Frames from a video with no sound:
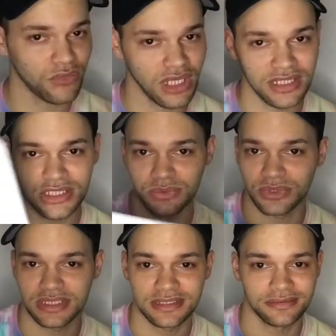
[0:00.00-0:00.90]
this
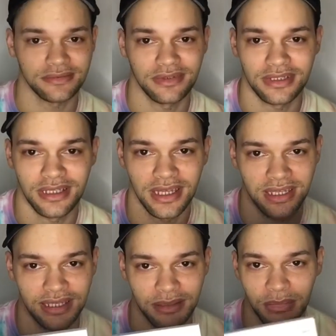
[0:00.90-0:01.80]
was
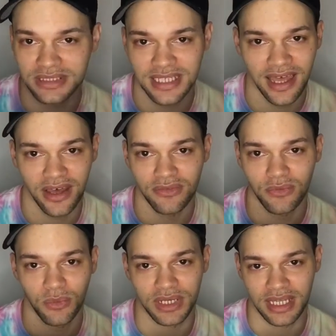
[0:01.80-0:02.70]
a must-have
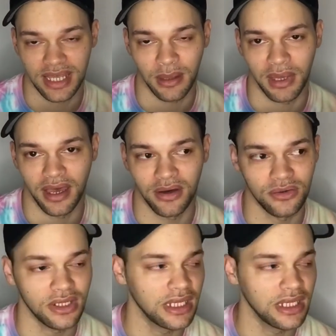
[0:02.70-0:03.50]
when it came out.